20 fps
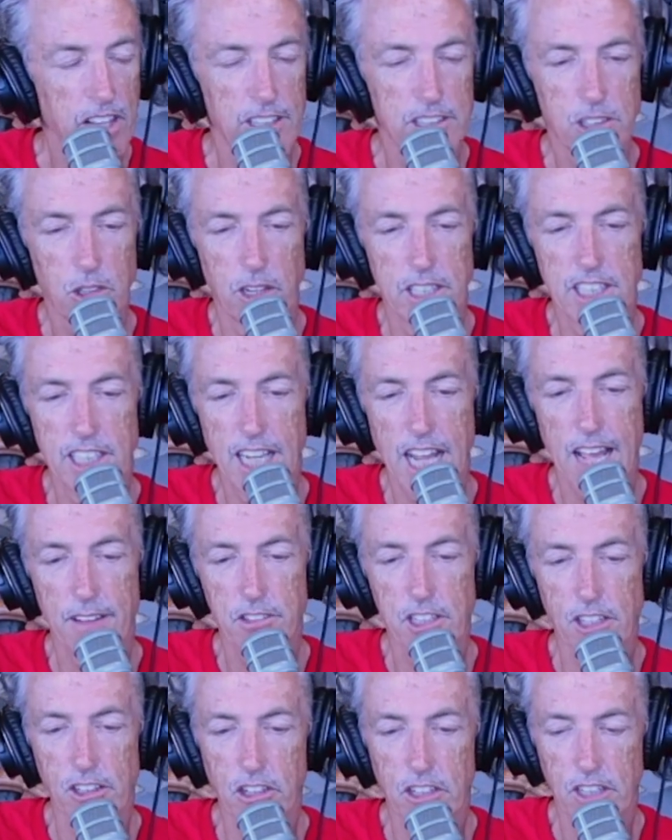So I did have
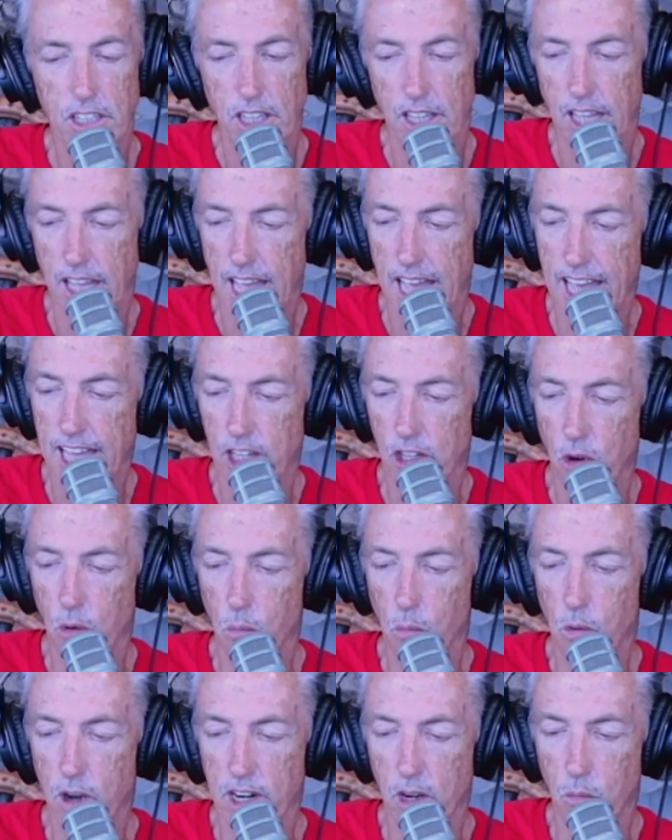to look at
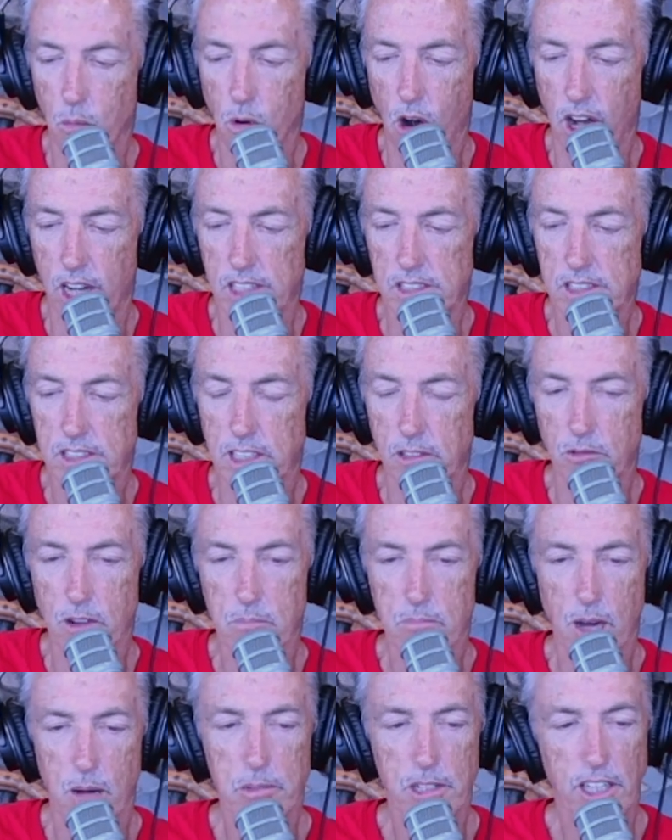what it was, and
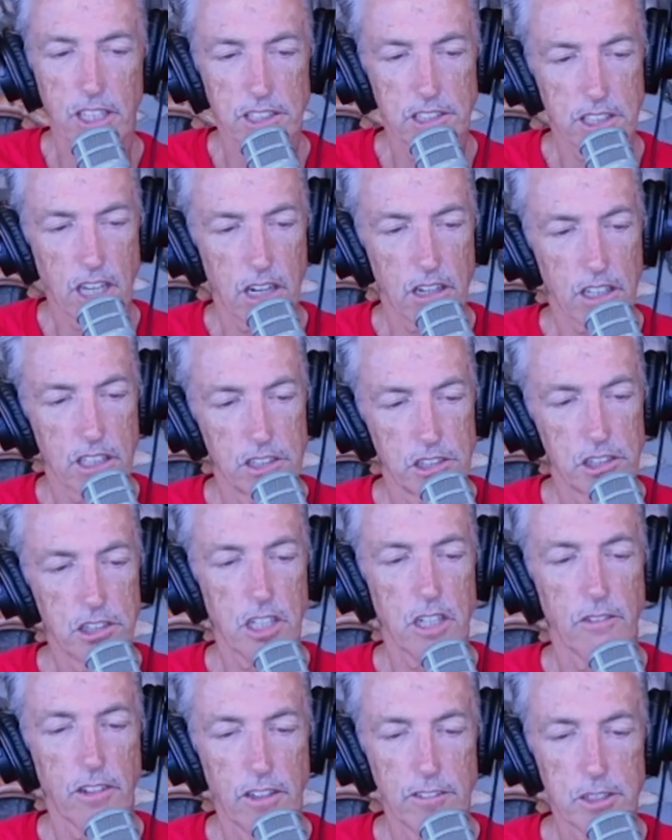Republicans are
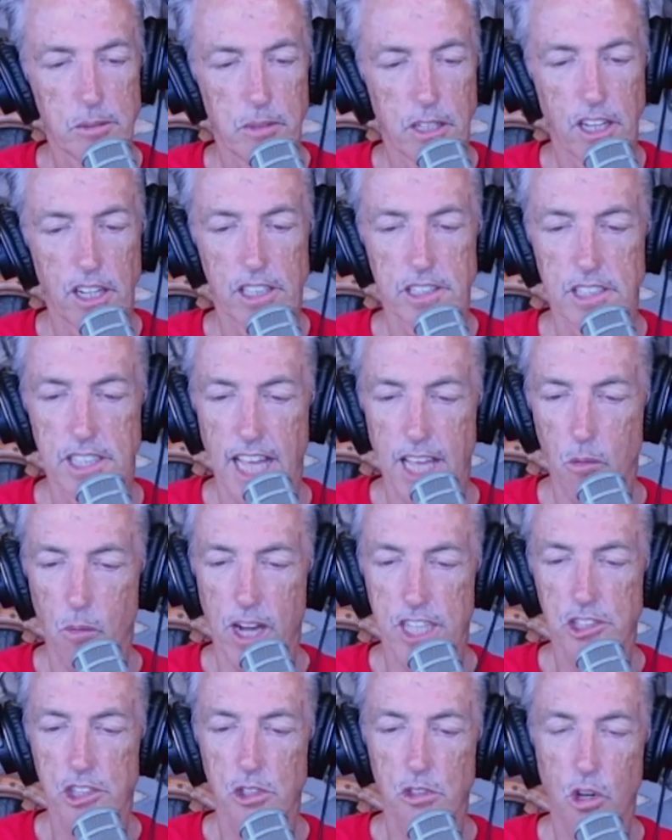conservatives because they
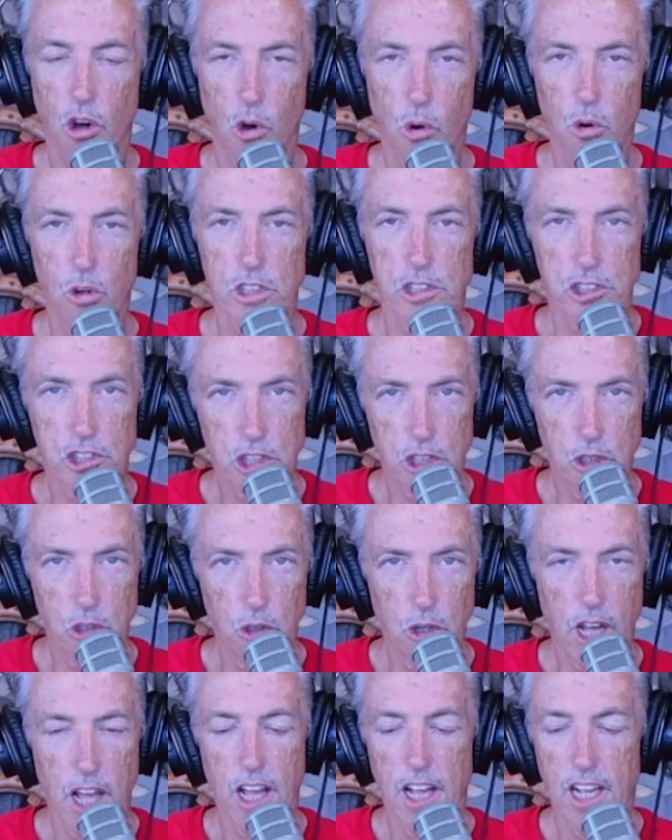want to hold
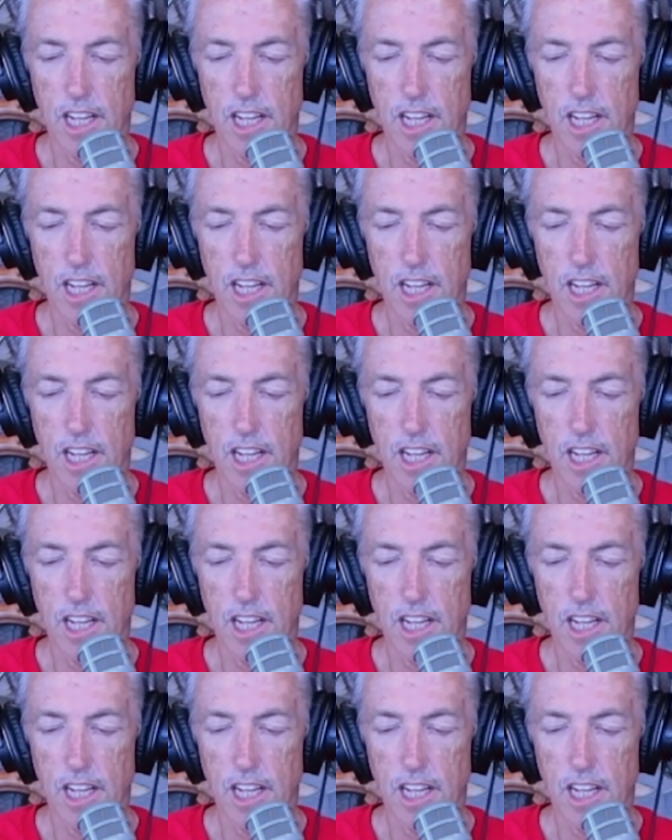to